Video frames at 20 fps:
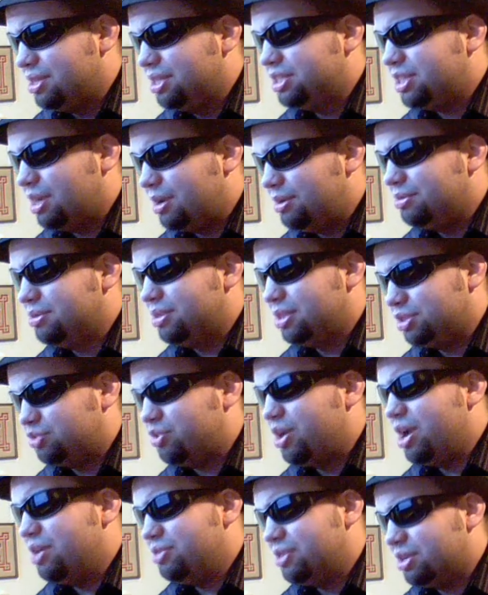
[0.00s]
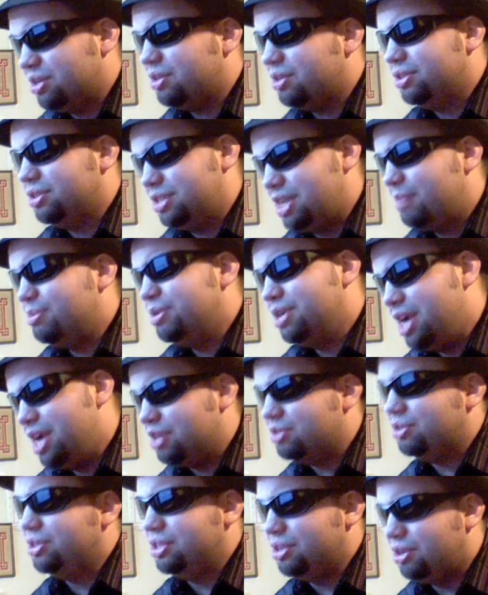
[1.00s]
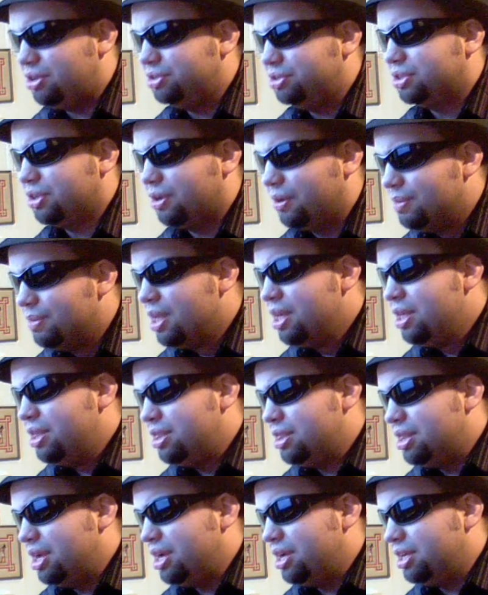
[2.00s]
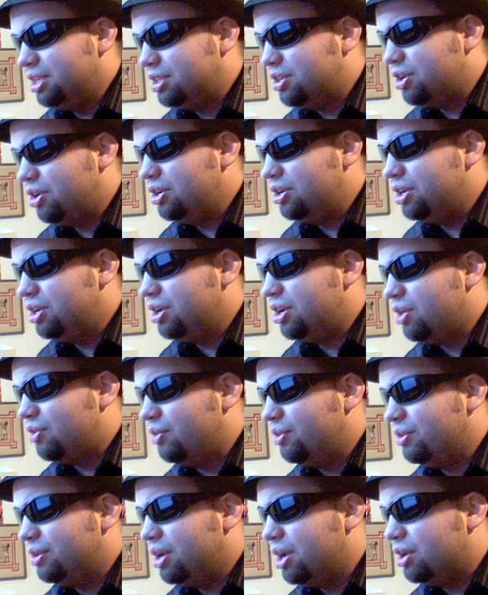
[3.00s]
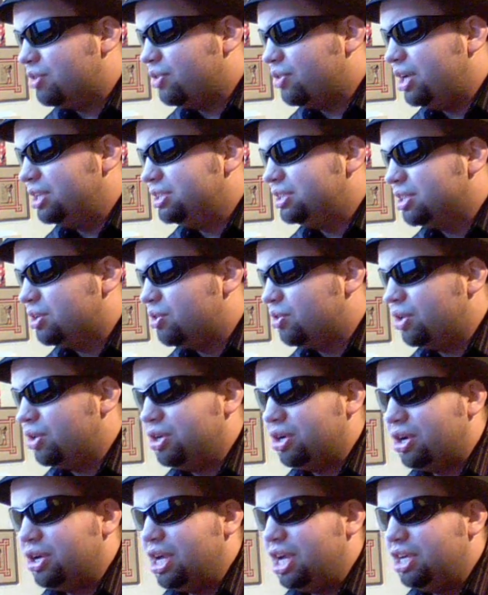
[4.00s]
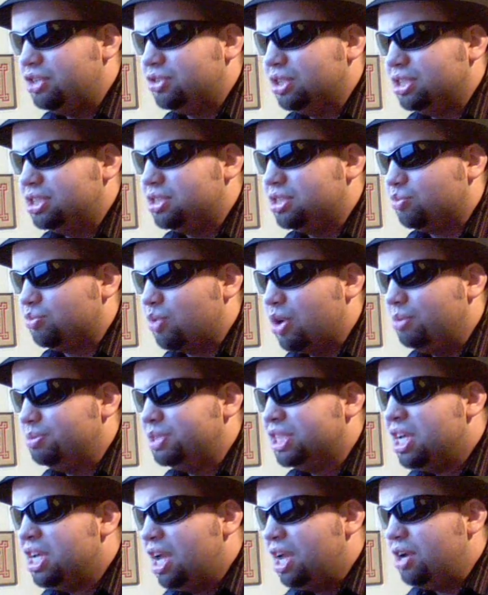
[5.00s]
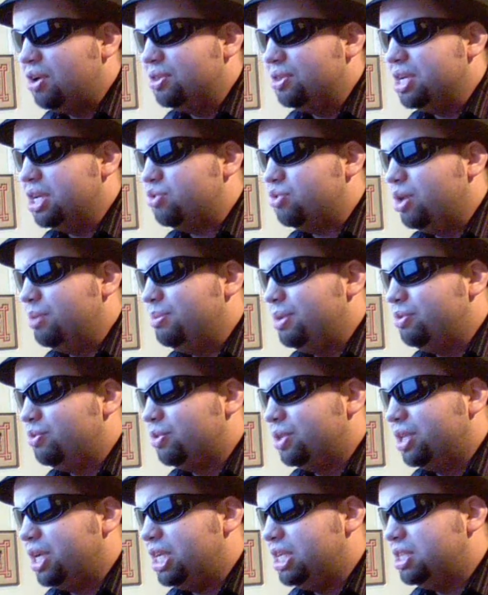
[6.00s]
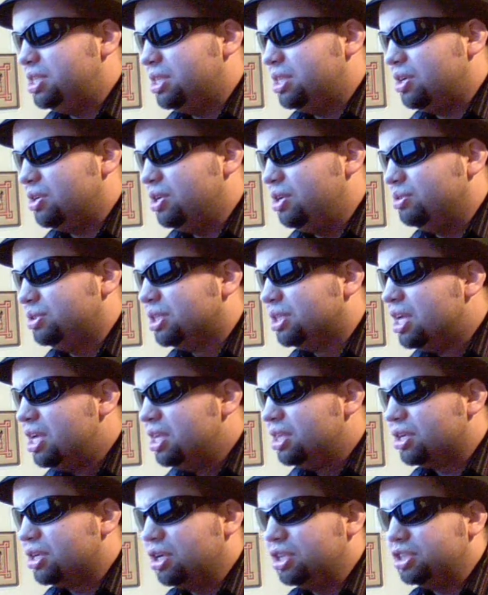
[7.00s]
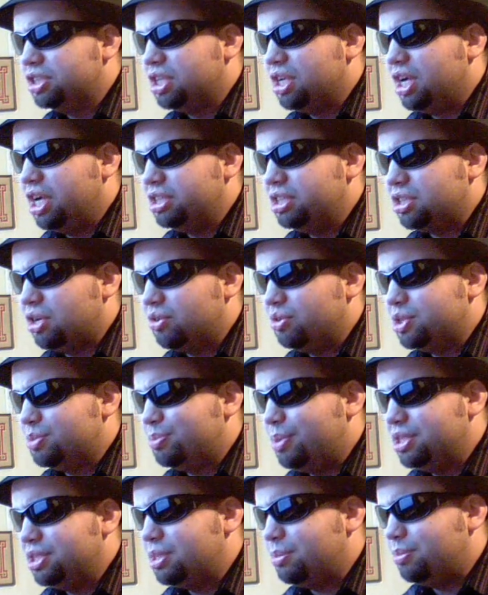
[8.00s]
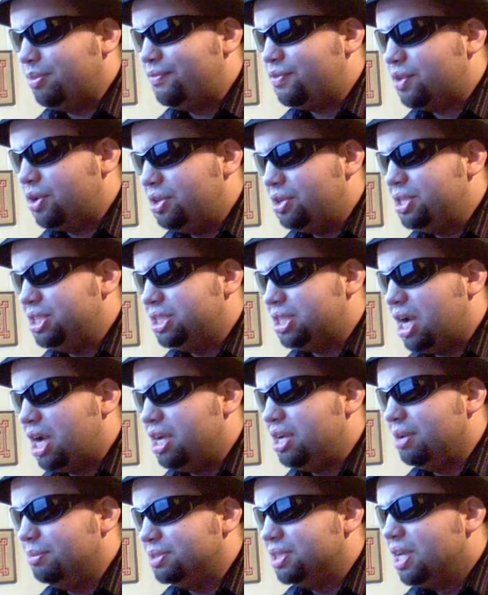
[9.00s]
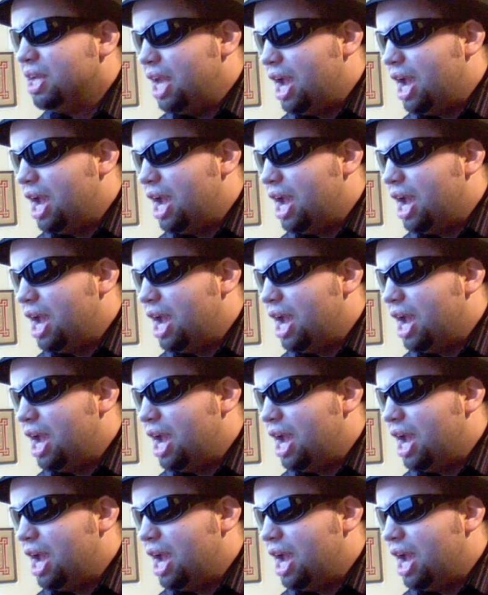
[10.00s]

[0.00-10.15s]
surround the tabernacle and altar, the curtain across the courtyard entrance, the ropes, and all the equipment related to their use. The Gershonites are responsible for all these items.